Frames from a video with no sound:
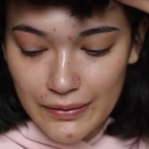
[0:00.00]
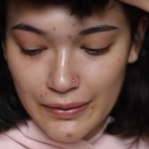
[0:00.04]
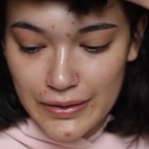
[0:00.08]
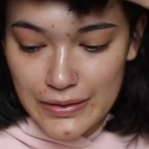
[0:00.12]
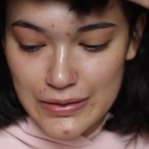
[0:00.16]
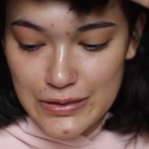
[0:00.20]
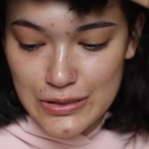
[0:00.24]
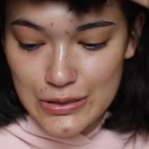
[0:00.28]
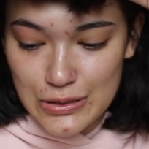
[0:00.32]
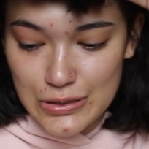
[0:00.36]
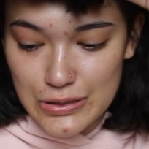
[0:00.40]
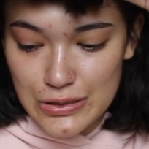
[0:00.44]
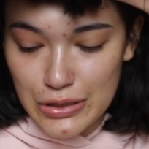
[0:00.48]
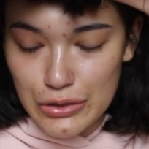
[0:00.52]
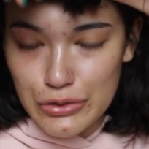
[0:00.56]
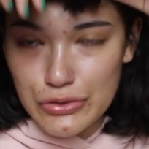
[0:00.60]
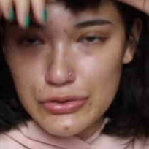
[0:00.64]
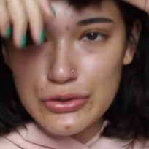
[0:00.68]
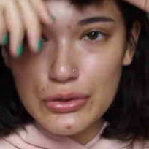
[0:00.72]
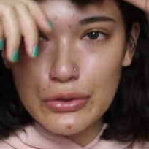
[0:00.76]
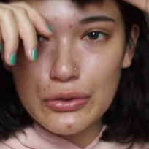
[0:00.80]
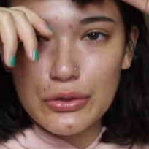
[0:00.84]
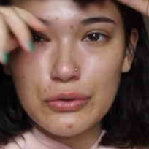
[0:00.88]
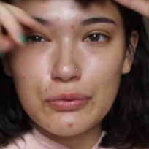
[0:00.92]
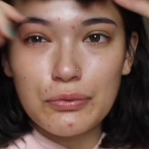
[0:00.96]
let's just get
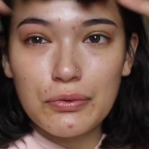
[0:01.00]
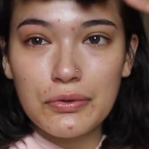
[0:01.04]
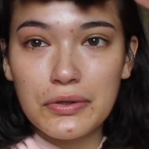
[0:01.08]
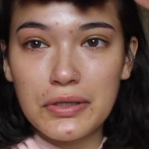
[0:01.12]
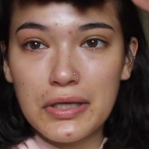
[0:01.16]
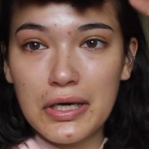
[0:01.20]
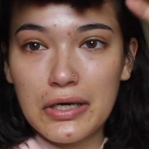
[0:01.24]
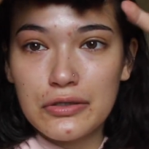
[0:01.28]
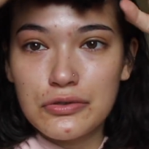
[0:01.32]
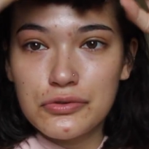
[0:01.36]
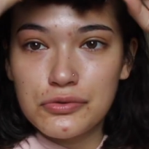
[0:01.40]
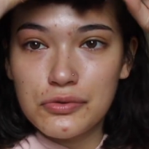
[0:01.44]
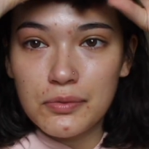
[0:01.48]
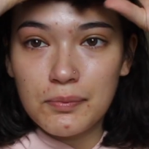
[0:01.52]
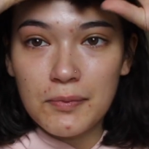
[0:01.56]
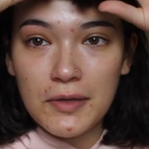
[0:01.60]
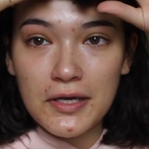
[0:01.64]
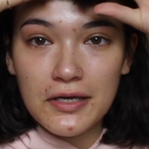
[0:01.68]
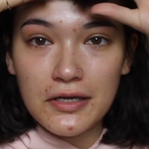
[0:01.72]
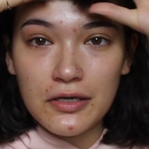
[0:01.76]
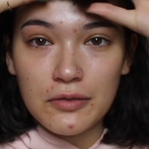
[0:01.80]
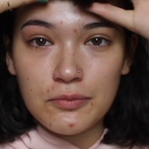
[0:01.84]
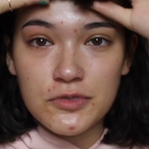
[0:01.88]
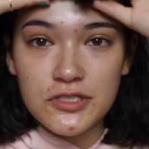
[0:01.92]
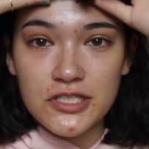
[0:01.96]
started with the actual
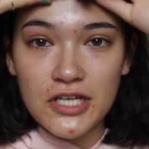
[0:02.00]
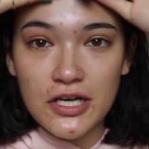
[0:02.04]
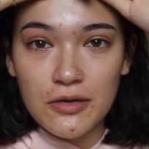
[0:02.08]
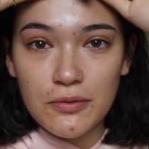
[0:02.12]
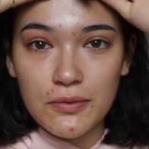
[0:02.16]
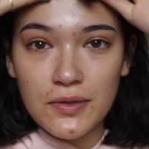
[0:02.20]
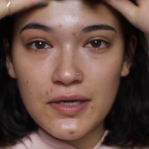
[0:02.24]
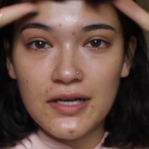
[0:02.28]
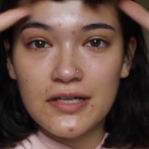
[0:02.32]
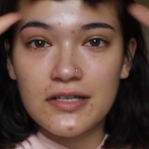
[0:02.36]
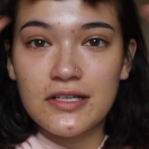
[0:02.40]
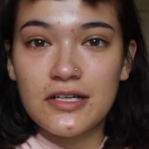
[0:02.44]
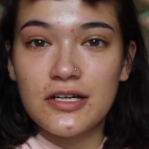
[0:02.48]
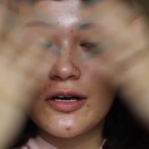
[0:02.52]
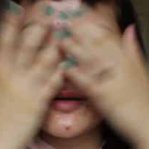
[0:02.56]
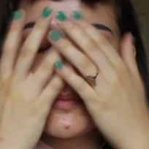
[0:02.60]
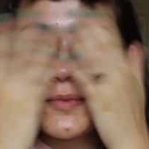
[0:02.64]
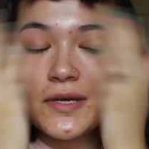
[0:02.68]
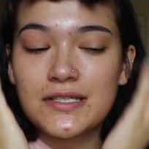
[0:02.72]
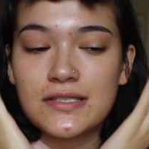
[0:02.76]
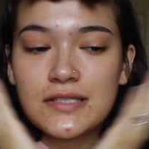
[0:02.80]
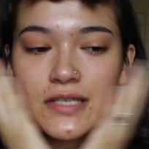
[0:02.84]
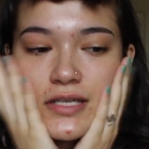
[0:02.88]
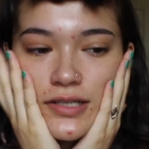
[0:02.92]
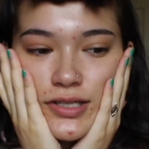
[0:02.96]
makeup, shall we? I did all
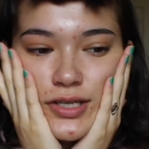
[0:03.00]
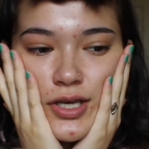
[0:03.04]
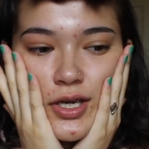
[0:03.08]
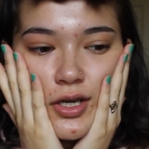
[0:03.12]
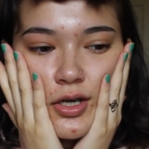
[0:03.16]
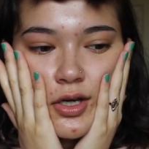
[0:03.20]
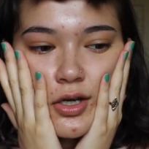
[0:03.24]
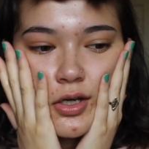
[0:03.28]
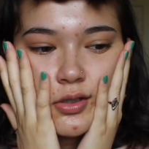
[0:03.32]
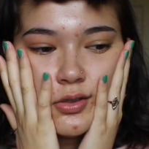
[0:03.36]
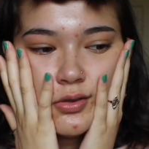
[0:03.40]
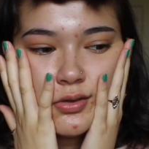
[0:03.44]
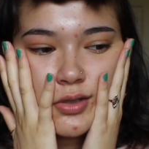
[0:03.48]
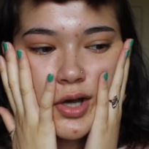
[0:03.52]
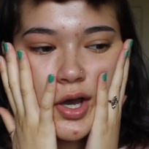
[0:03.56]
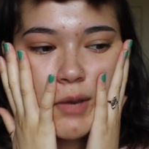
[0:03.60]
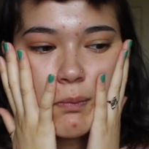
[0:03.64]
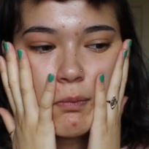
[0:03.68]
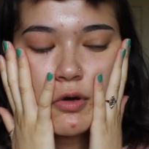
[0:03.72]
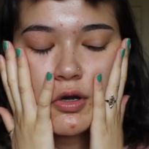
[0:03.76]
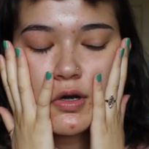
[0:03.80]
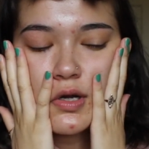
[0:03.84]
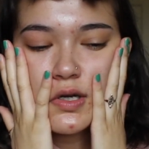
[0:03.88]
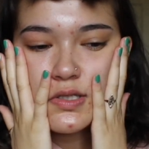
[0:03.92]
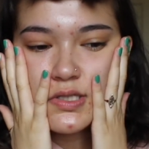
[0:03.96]
my skincare, I
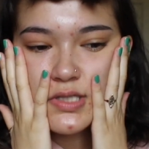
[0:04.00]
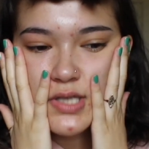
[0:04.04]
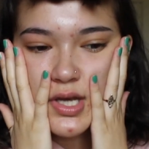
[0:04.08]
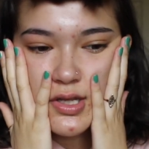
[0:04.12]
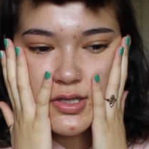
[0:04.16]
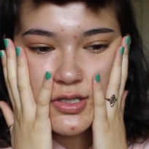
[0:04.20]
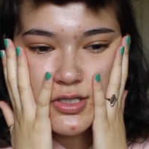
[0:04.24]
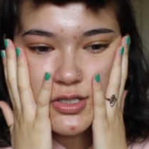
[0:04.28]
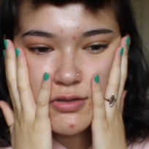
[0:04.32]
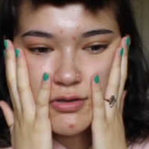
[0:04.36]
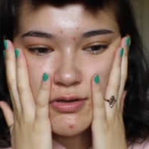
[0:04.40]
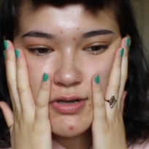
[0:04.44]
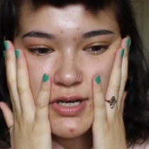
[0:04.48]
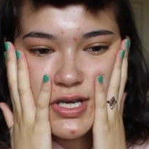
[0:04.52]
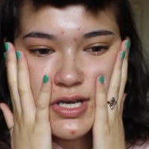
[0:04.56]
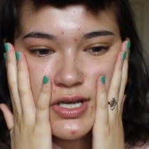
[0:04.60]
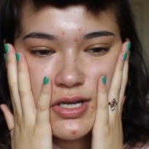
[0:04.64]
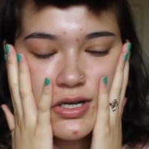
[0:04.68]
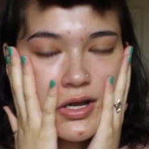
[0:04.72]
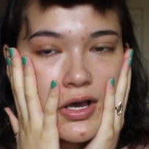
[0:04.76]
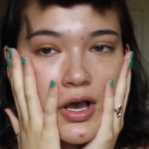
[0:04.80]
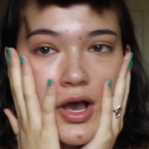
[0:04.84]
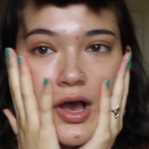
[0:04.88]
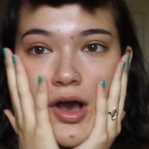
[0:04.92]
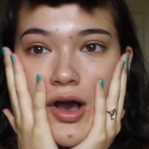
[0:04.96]
put on
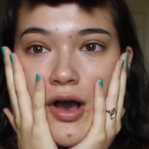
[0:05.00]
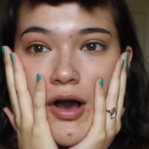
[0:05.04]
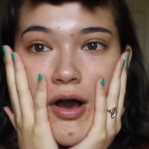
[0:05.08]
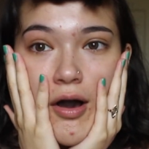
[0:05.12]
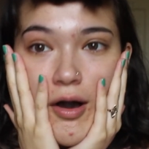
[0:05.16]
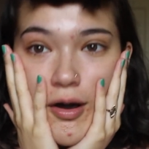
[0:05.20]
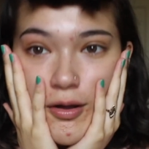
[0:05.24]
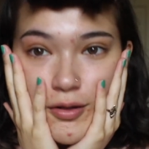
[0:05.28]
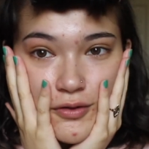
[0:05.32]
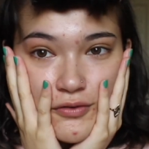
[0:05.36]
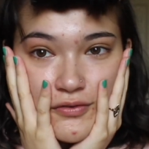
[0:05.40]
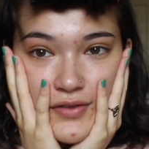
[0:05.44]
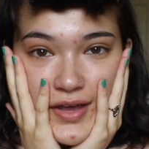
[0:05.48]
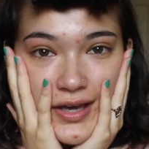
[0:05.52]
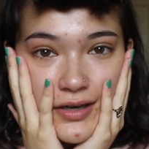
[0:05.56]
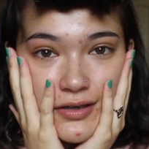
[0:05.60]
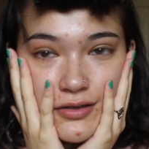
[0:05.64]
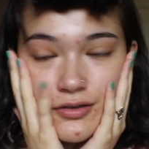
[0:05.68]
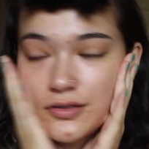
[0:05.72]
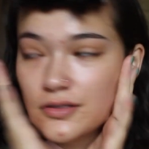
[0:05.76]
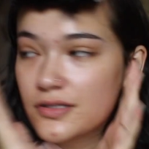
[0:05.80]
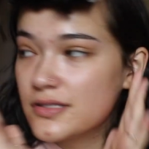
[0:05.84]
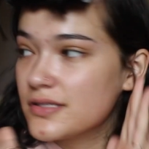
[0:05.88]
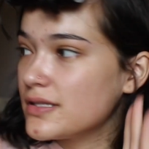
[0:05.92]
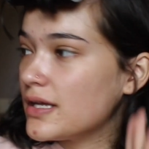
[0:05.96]
sunscreen, all of that
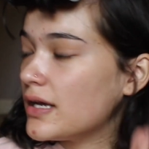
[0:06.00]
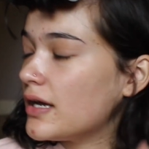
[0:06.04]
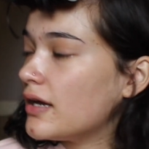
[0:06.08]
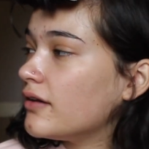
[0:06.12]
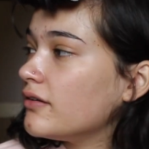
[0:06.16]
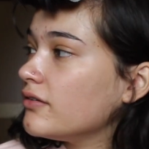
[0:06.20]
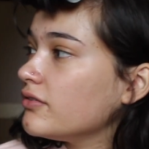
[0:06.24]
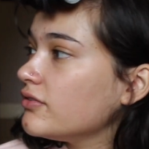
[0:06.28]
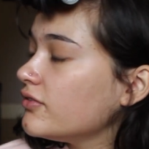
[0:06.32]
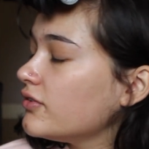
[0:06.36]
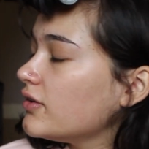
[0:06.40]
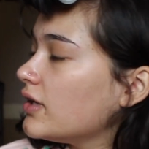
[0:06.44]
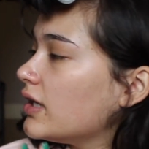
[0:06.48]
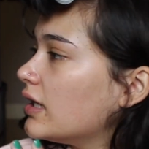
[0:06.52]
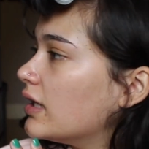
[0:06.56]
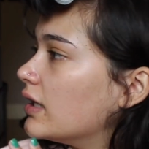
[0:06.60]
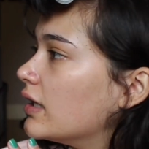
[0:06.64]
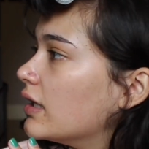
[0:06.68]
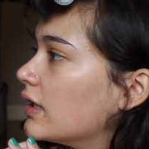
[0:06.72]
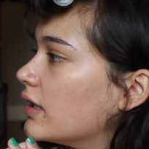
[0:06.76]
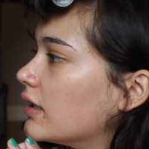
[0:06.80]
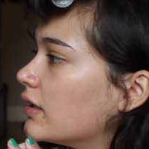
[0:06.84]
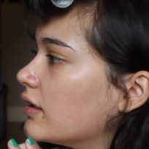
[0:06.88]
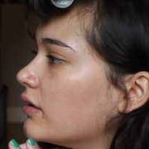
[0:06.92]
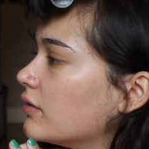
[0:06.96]
good stuff,
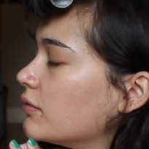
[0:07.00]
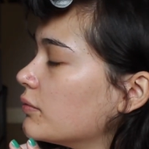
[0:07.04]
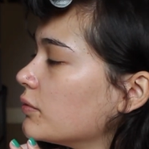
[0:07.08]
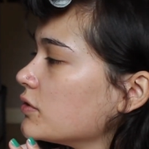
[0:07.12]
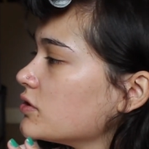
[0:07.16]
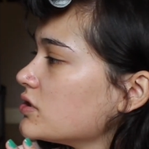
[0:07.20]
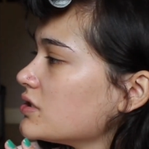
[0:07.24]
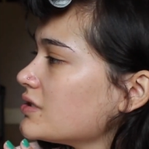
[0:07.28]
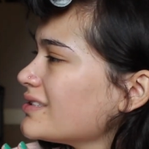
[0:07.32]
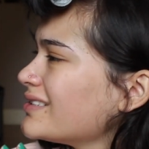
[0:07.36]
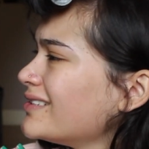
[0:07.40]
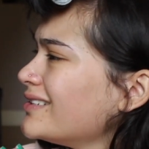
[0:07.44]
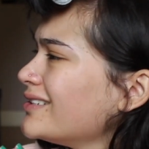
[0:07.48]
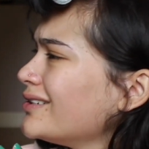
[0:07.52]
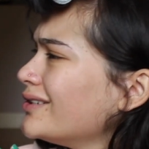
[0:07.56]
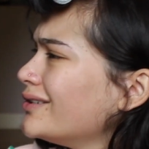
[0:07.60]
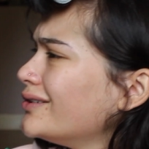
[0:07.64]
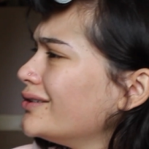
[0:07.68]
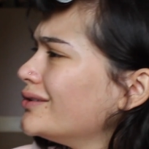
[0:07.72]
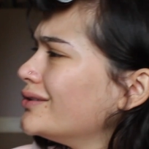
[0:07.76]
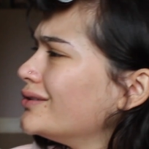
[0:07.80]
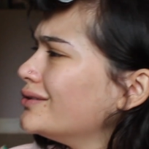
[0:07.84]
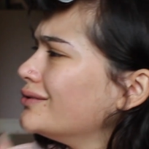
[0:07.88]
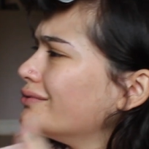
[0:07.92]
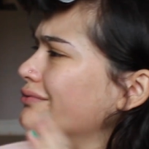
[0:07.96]
and we're just gonna
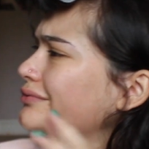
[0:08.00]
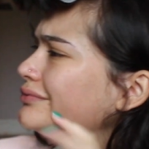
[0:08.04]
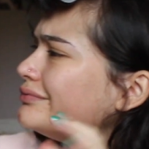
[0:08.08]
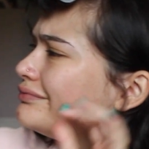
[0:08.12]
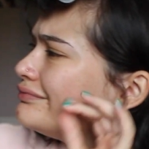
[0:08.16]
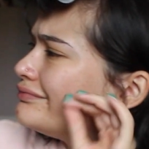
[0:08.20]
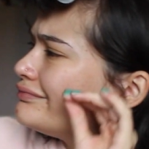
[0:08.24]
go